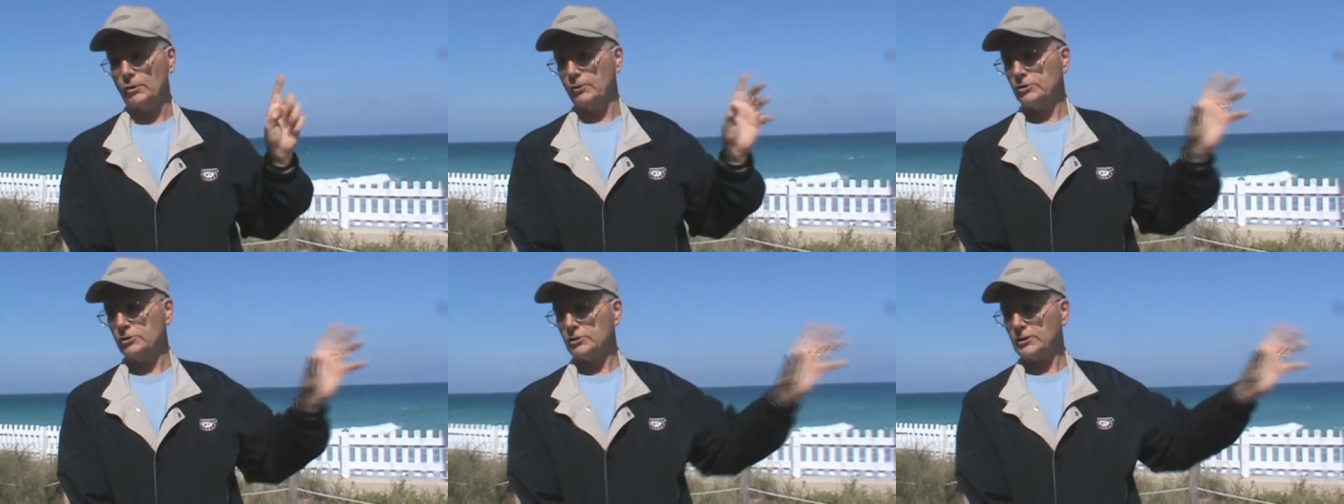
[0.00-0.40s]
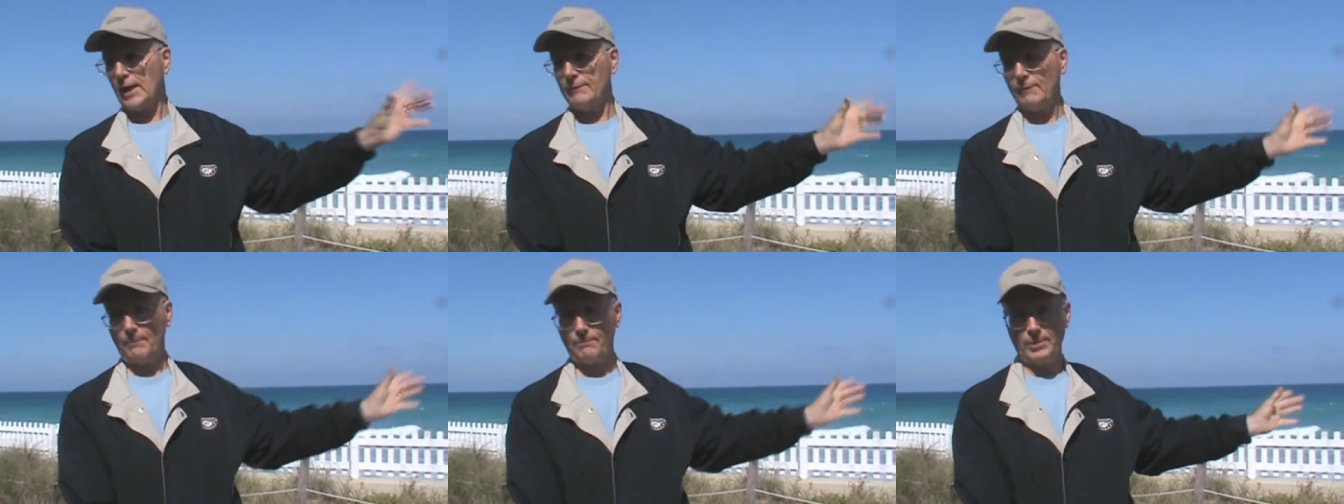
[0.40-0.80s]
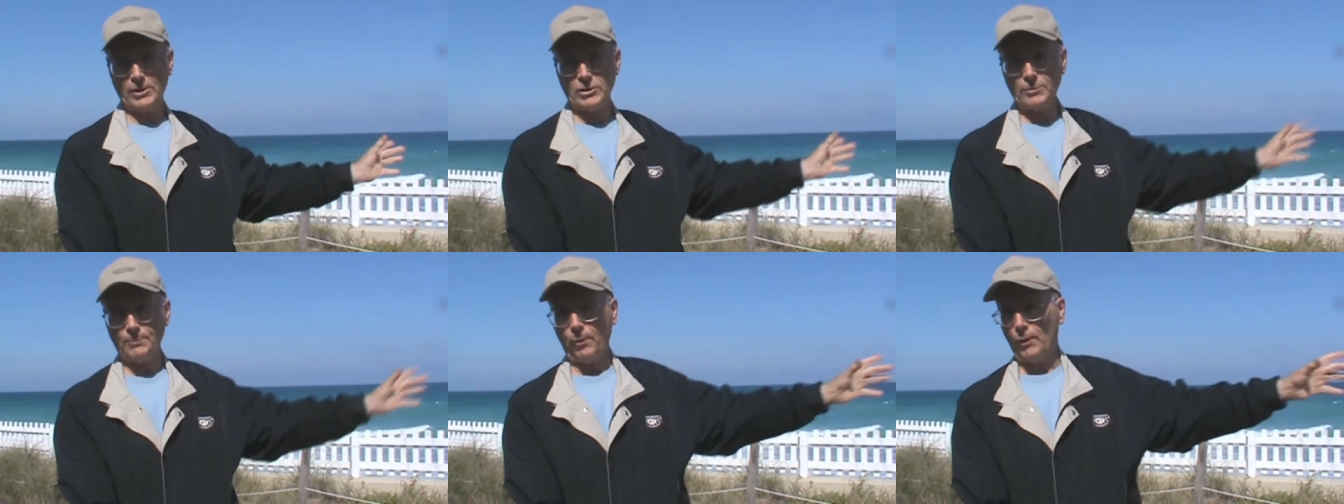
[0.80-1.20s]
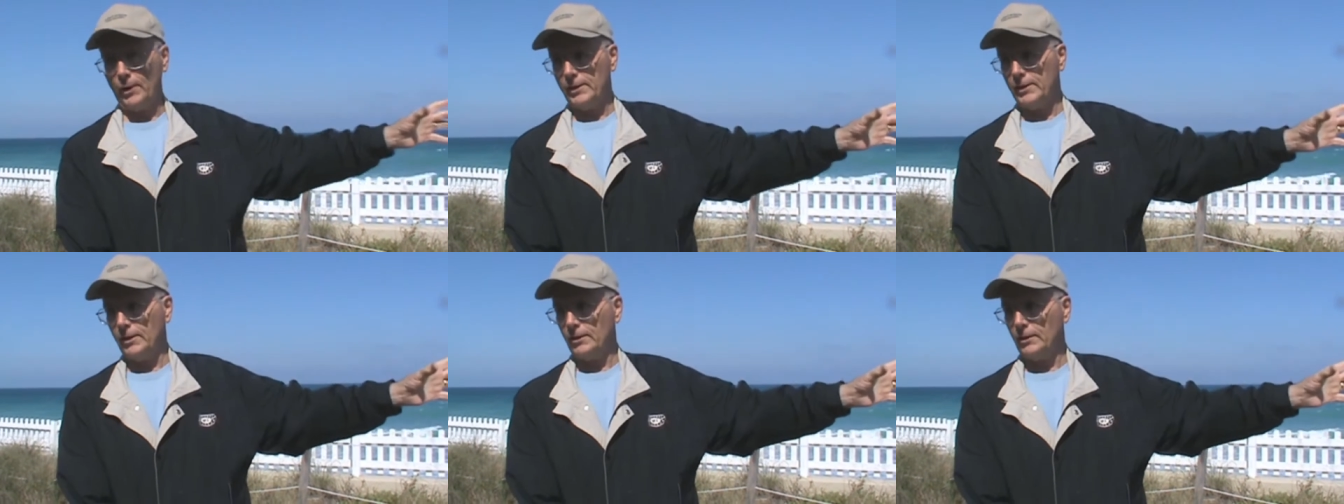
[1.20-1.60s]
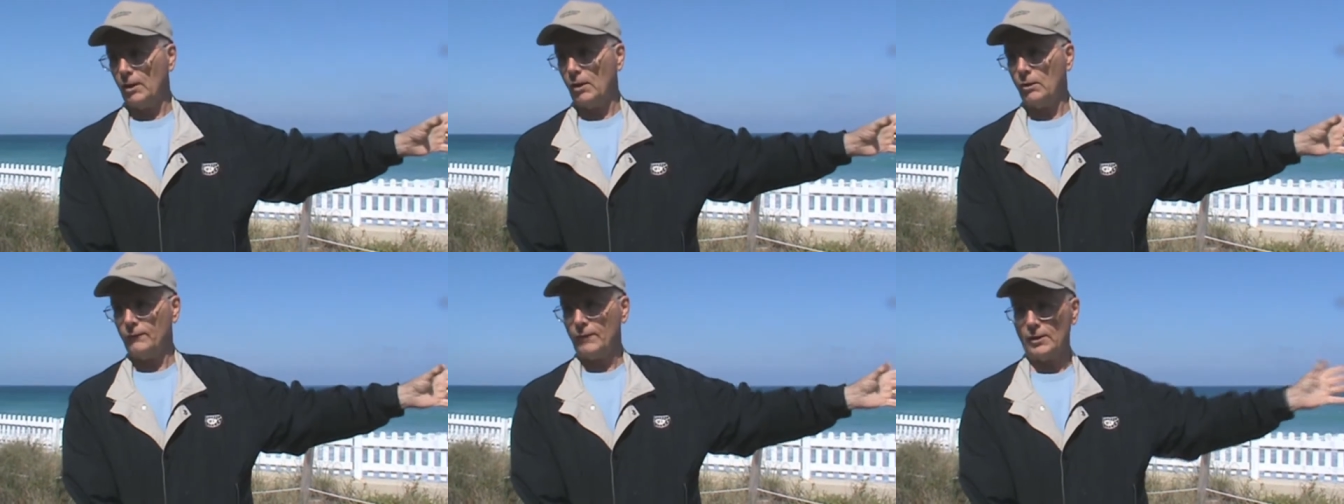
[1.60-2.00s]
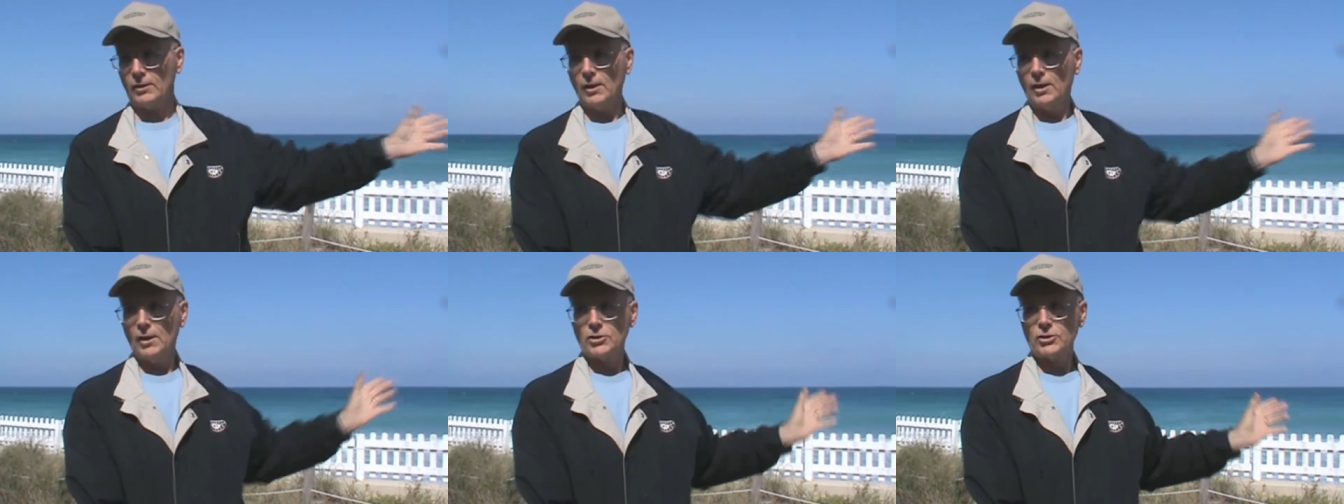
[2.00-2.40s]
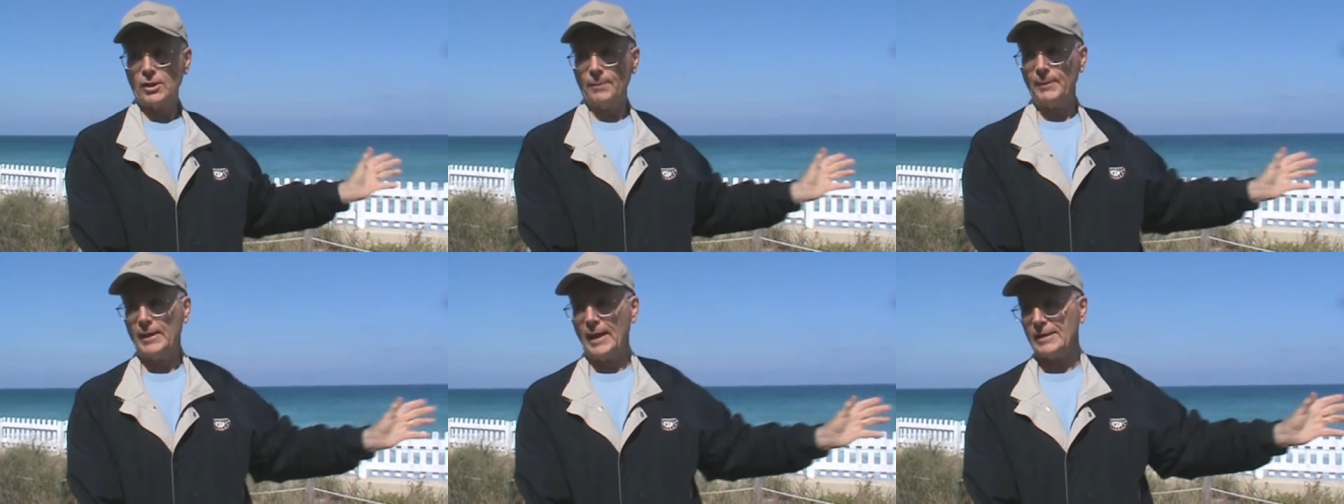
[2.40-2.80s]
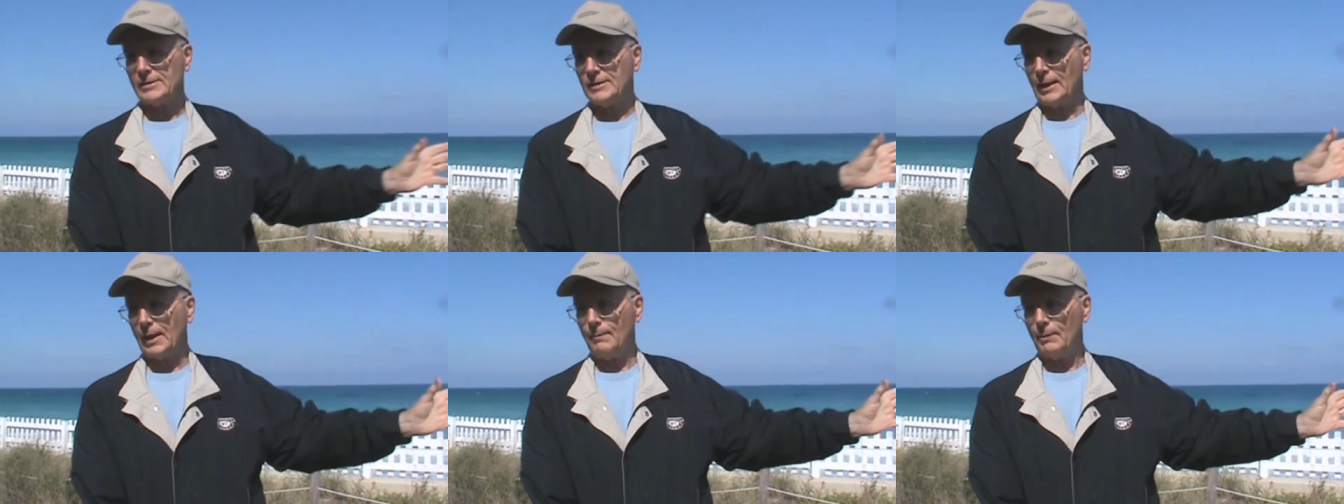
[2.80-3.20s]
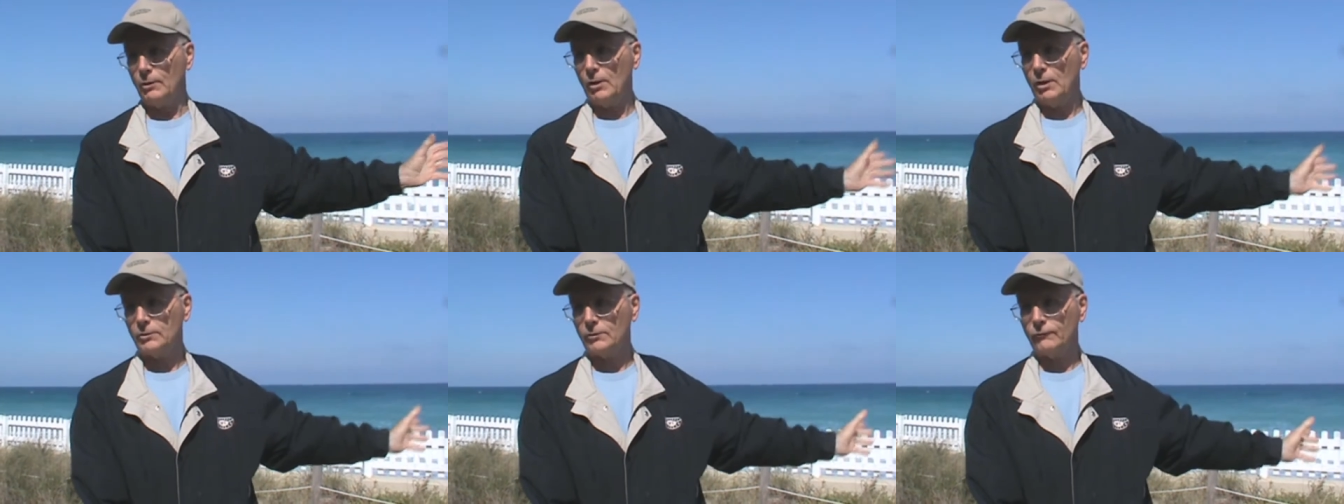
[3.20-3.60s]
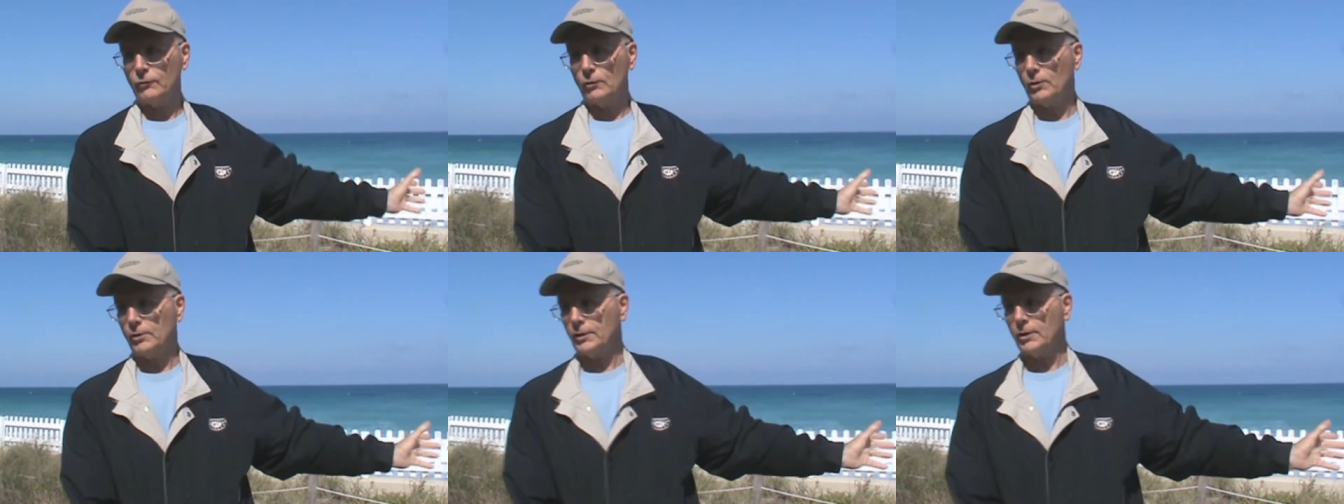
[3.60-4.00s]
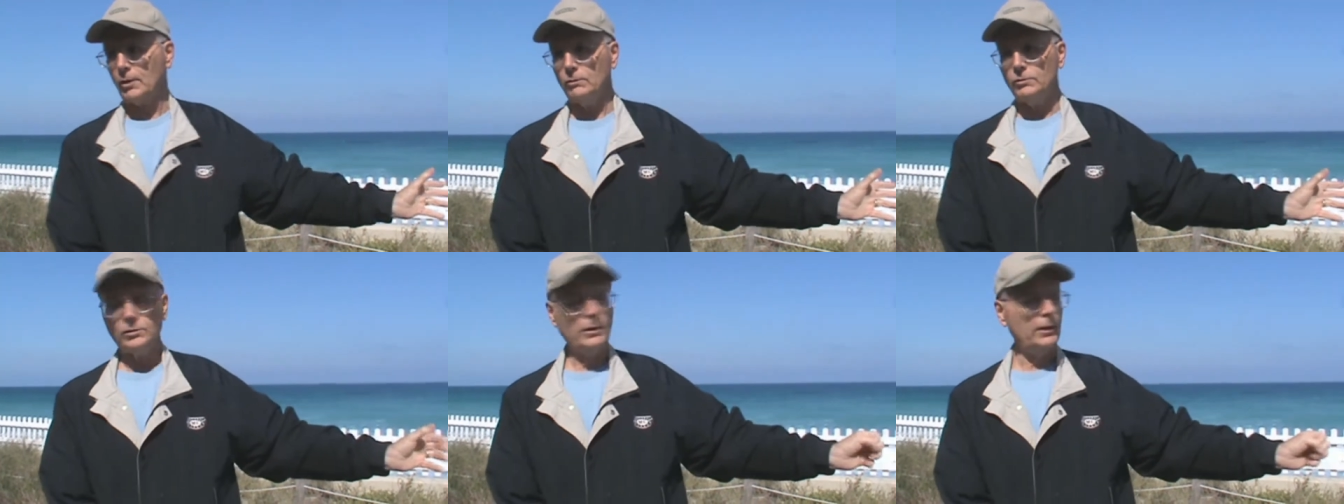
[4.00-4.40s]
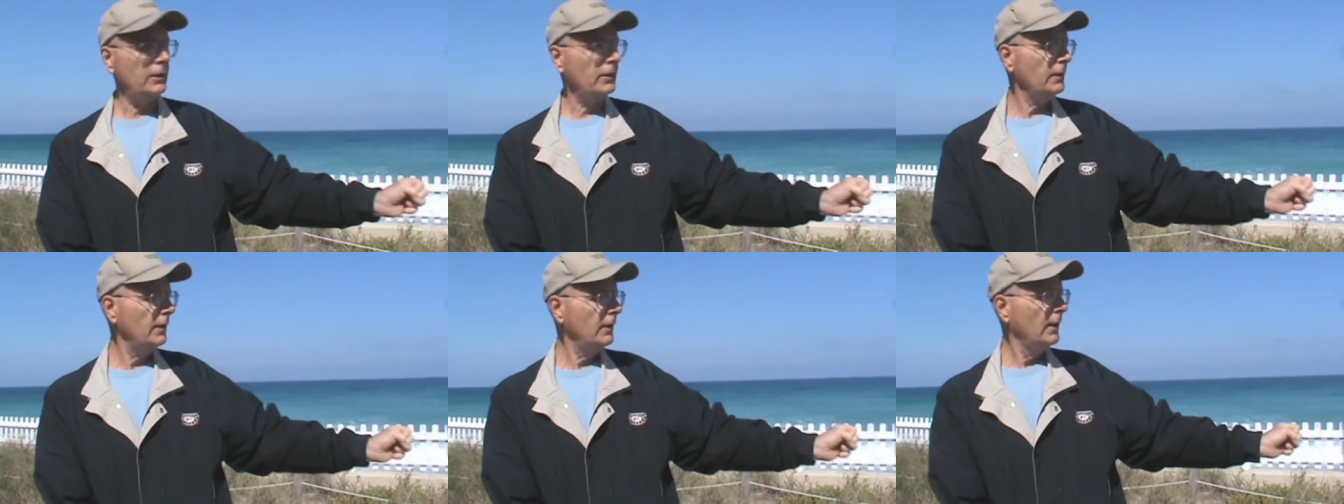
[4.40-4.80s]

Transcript: So this is kind of a pinch point here. All of our shipping has to come along the Florida coast here.